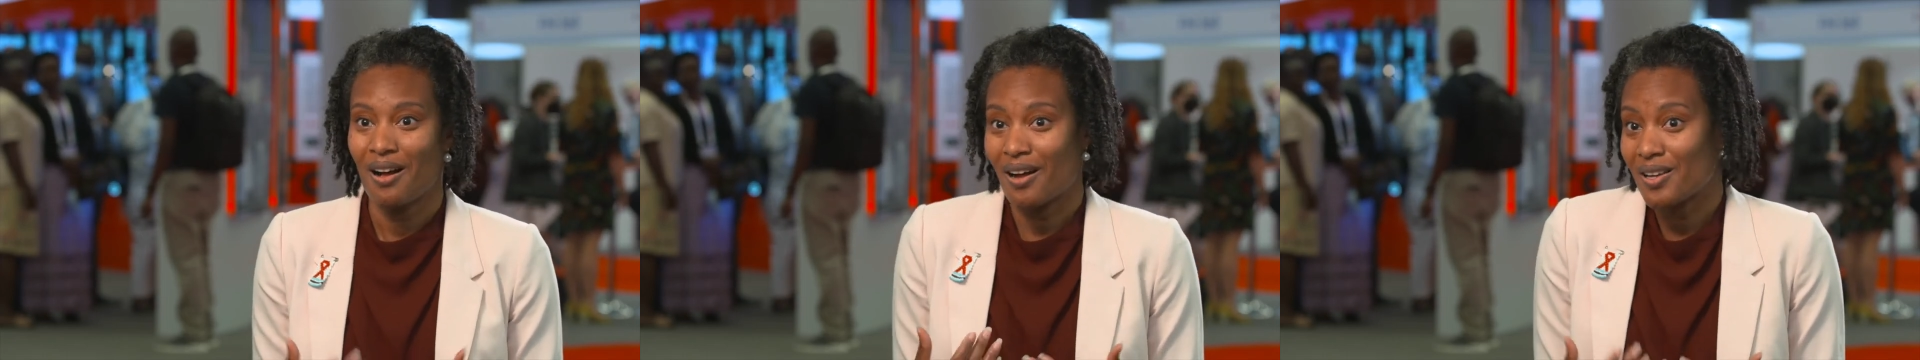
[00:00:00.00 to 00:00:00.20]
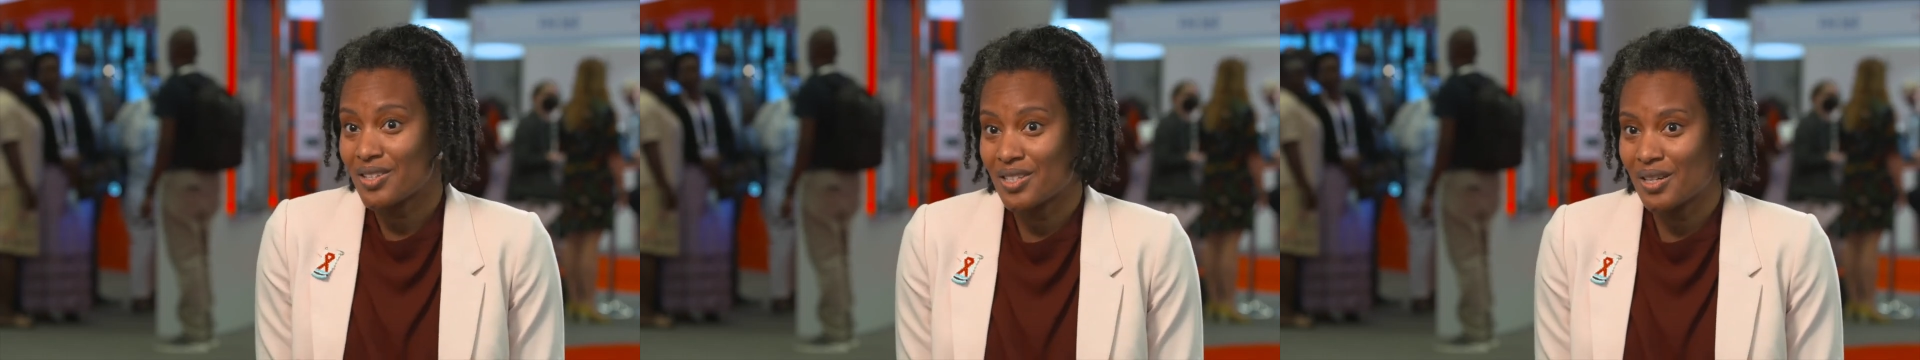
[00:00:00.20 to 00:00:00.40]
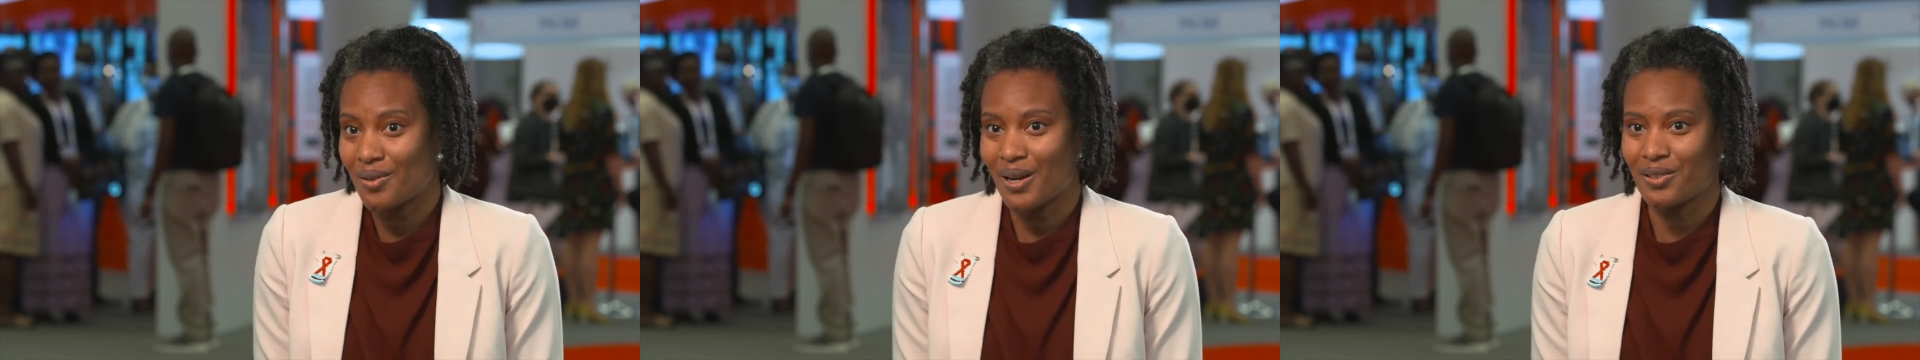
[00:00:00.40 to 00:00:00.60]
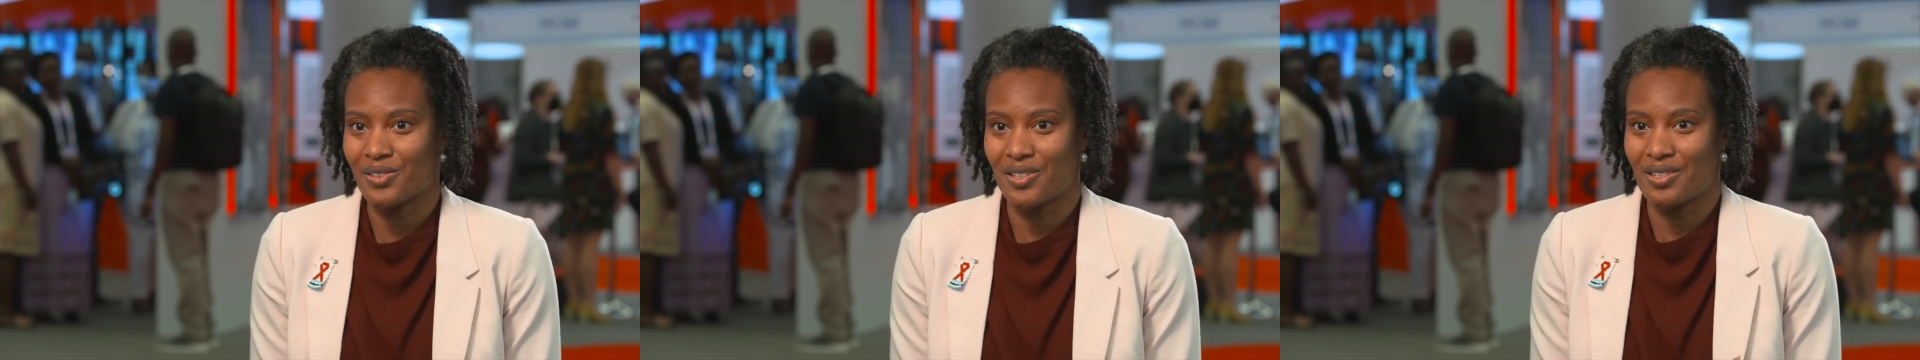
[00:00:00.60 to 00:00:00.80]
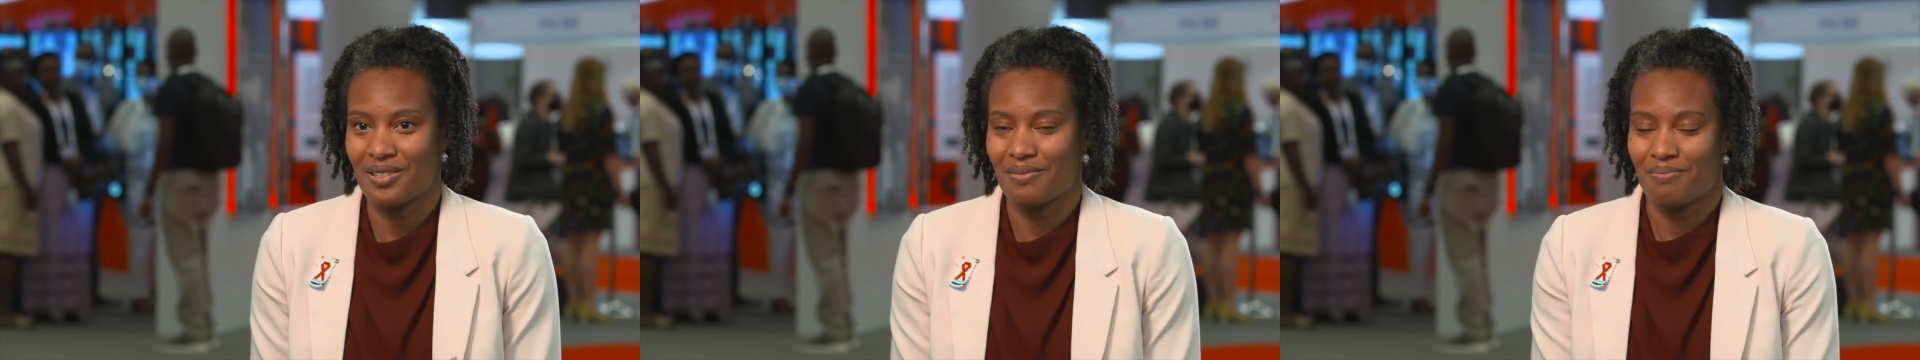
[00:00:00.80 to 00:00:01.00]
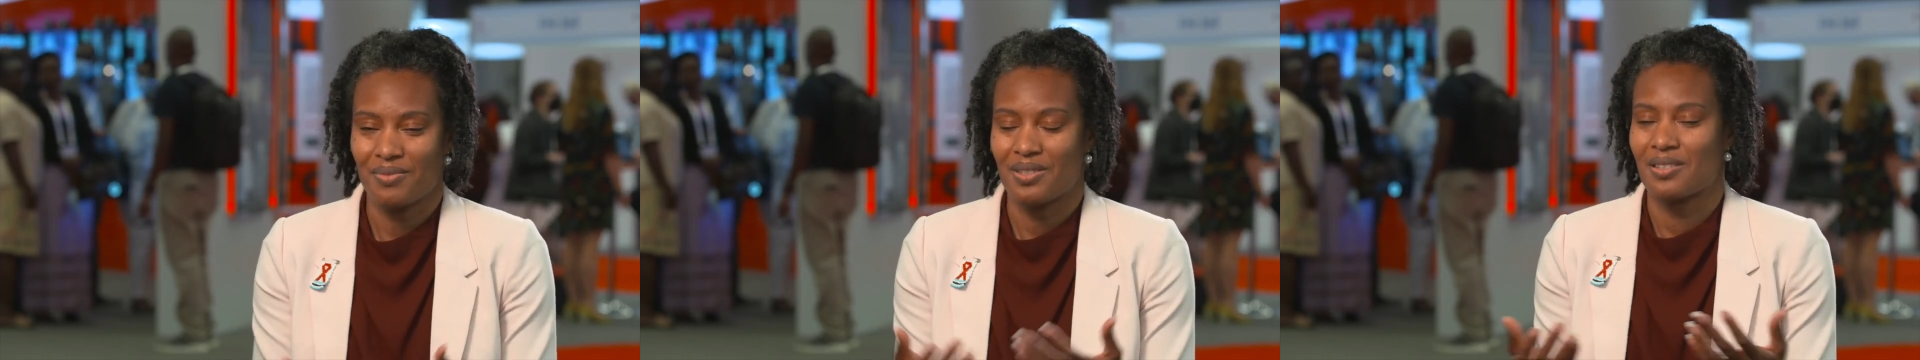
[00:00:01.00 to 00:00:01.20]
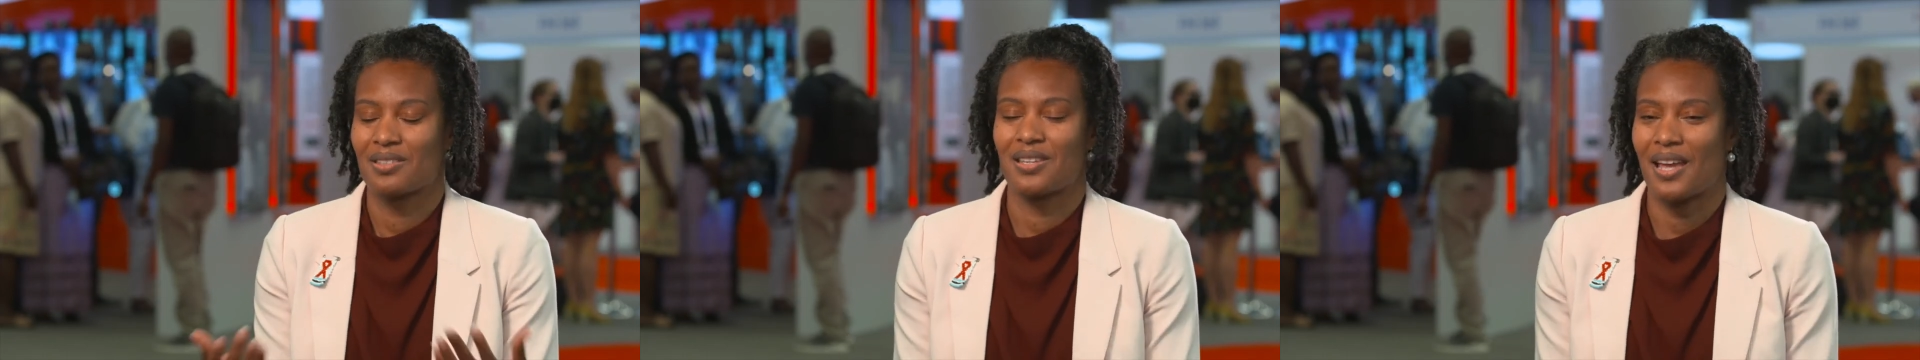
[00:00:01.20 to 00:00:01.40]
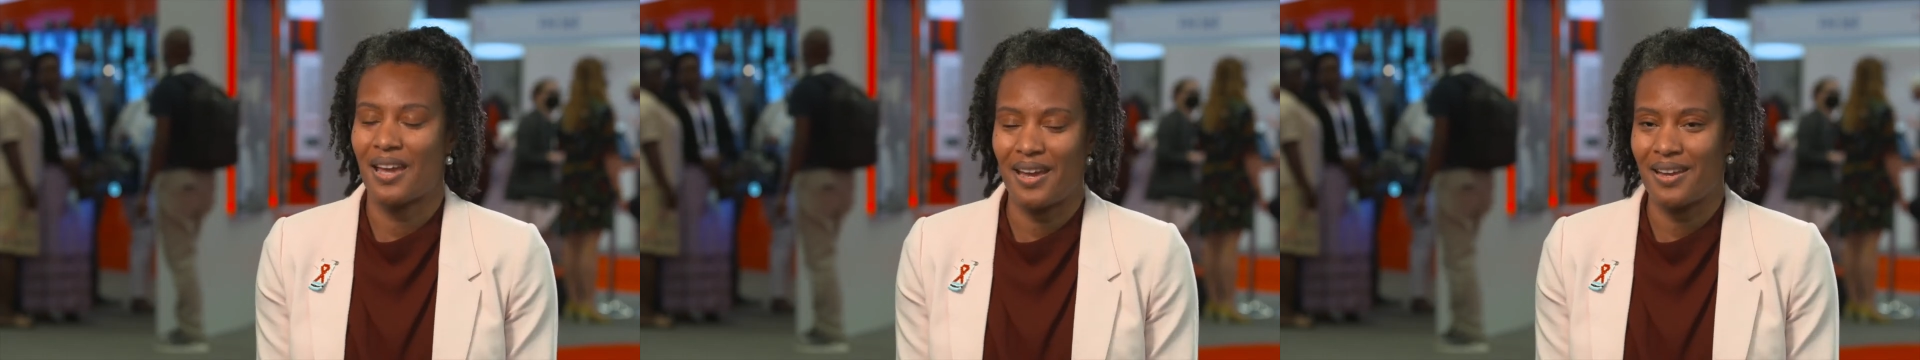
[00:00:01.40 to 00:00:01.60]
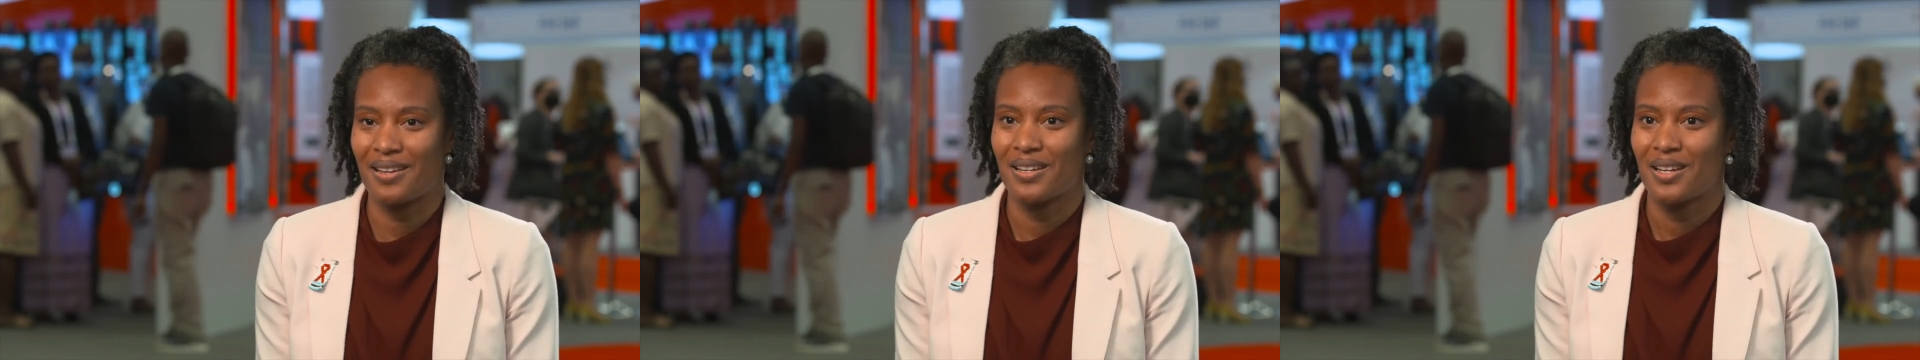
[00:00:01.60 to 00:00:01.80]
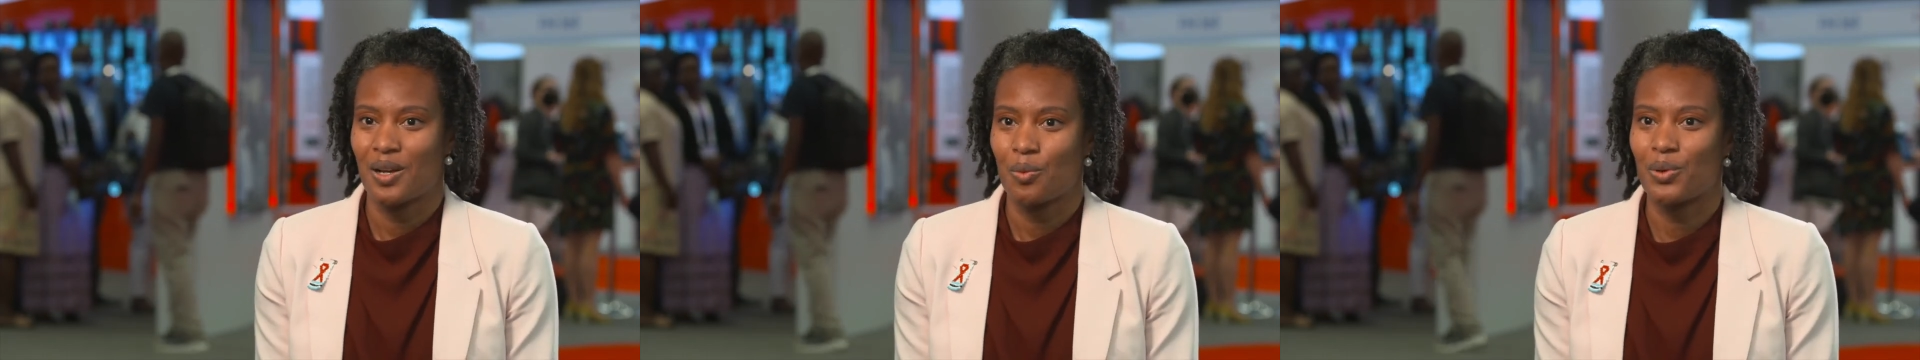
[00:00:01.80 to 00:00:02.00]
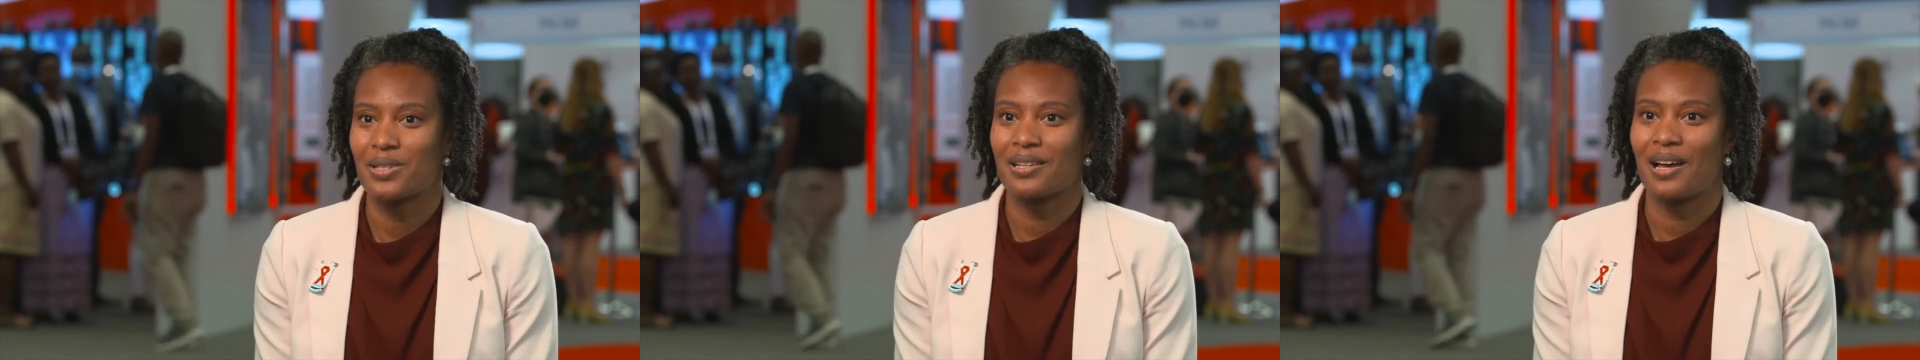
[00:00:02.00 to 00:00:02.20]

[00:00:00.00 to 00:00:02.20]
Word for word: Also, I'll just say what's